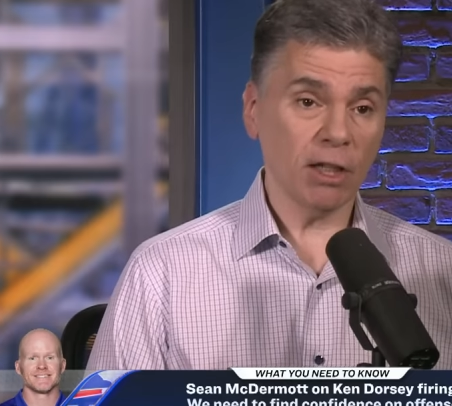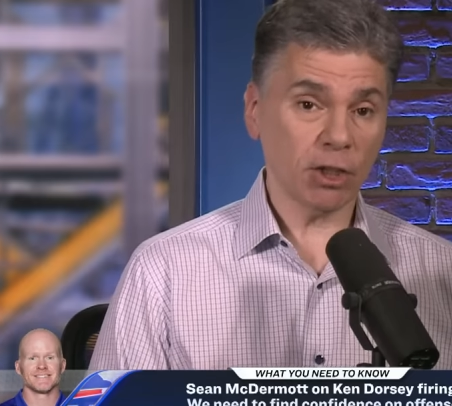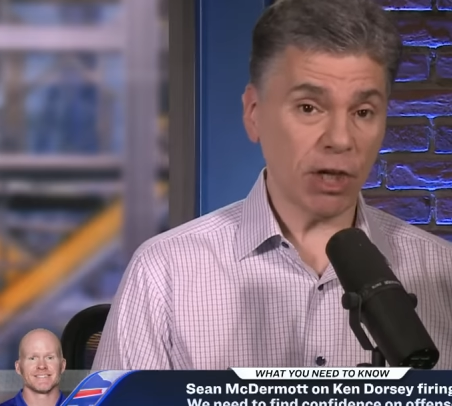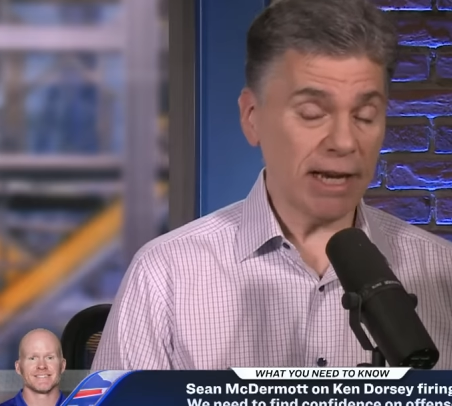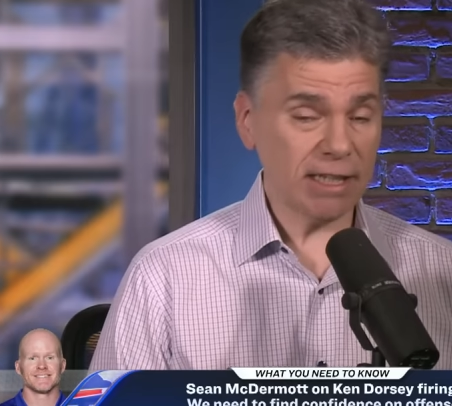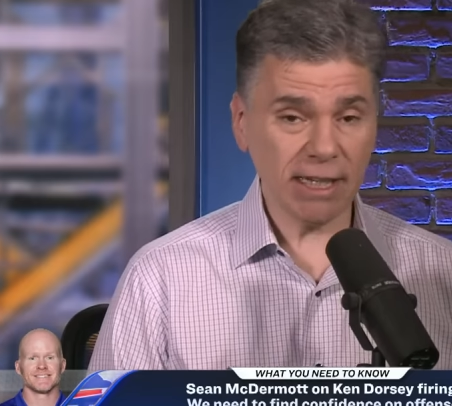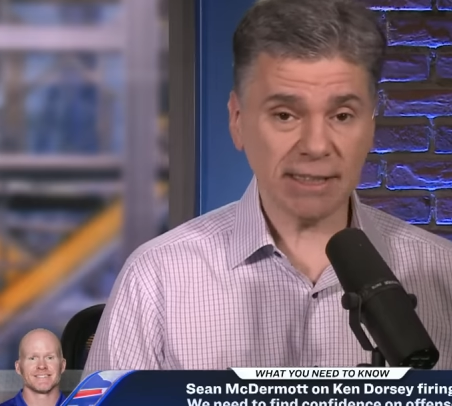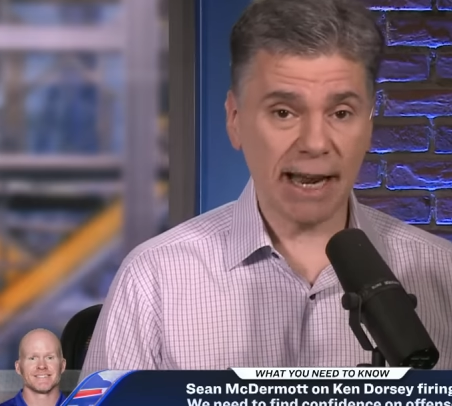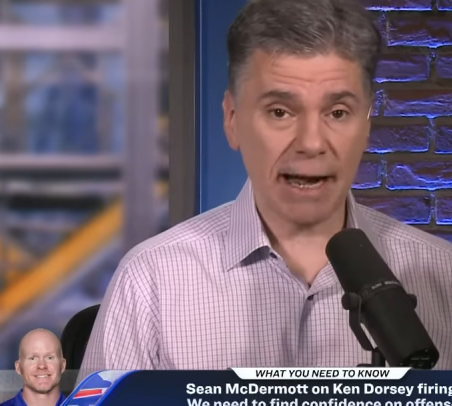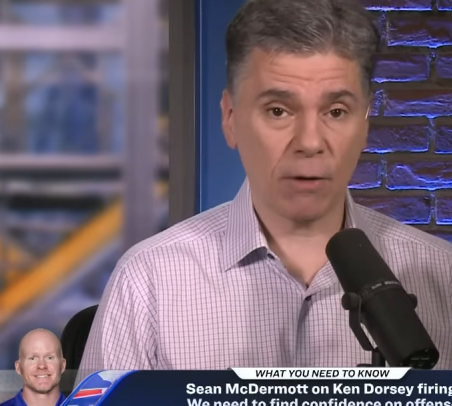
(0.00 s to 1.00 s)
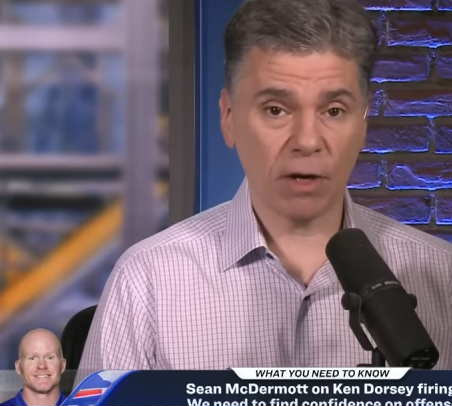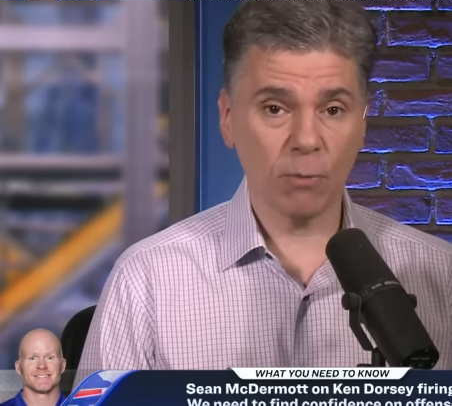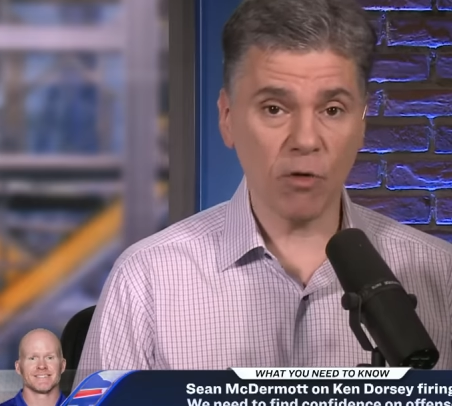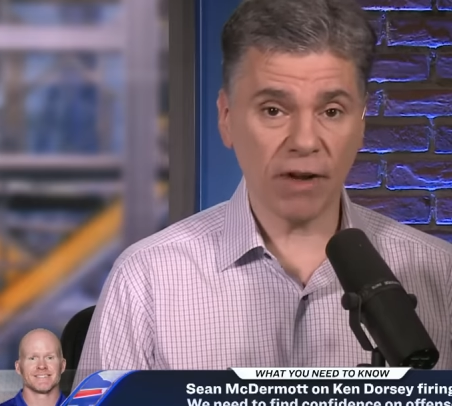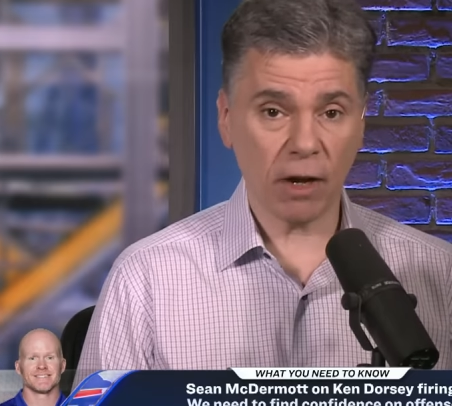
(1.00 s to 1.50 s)
Speaker 1: changing a tire on a
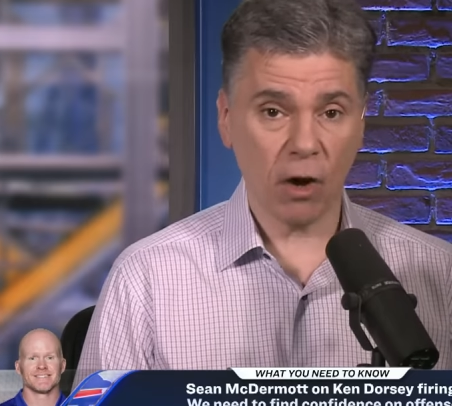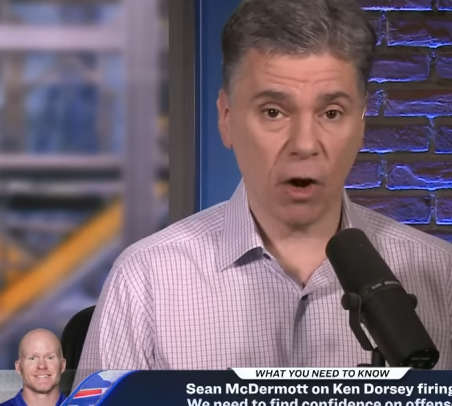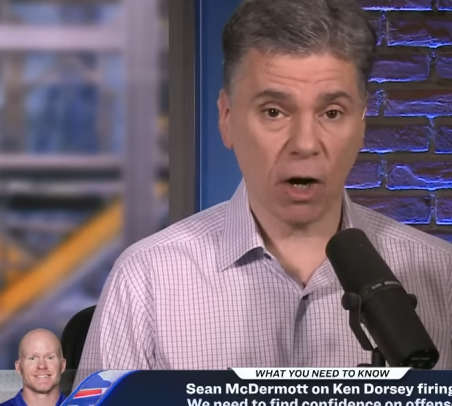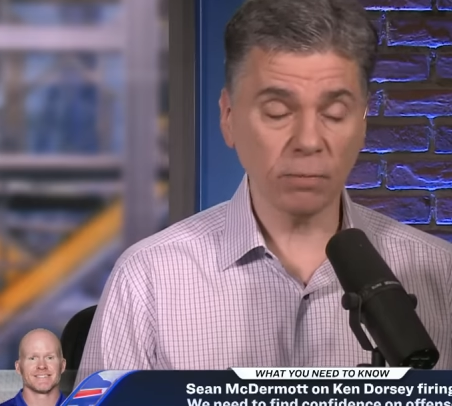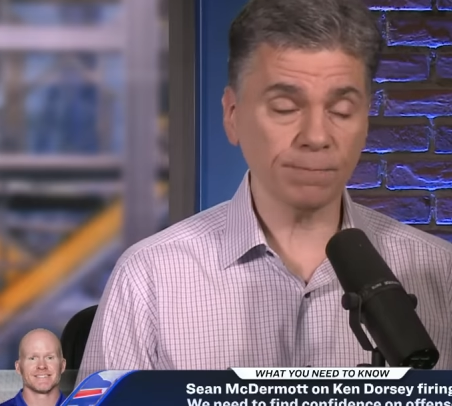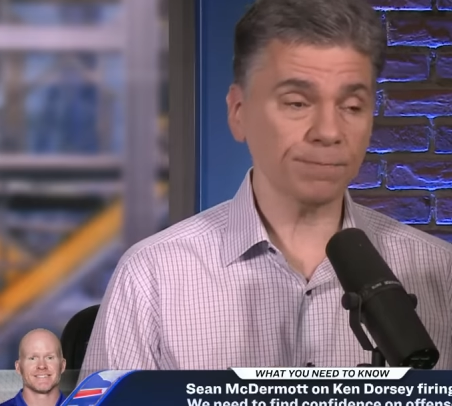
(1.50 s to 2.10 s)
moving car,